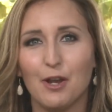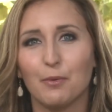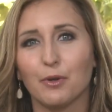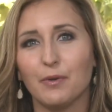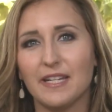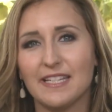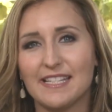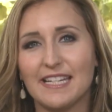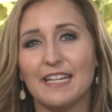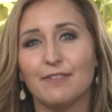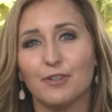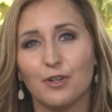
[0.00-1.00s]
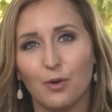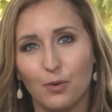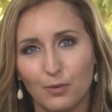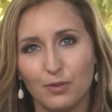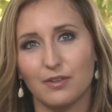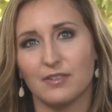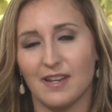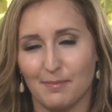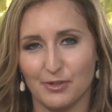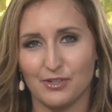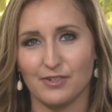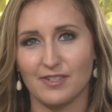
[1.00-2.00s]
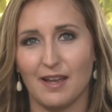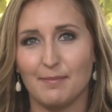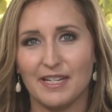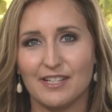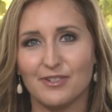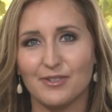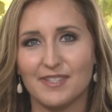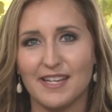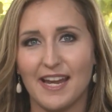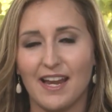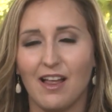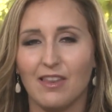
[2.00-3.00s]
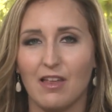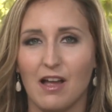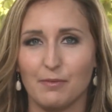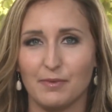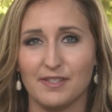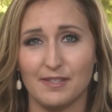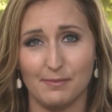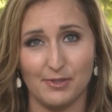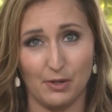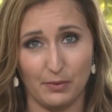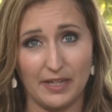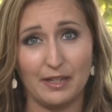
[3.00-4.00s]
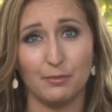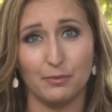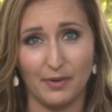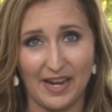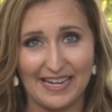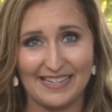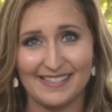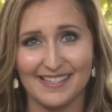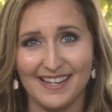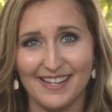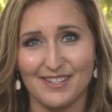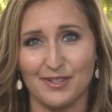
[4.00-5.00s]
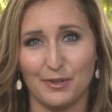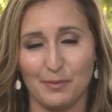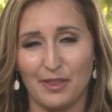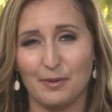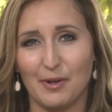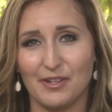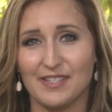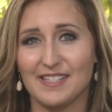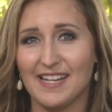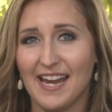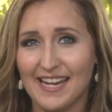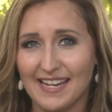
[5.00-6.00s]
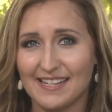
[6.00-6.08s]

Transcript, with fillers: We're going to see even cooler temperatures coming Tuesday along with some soaking rains. So your weather ball today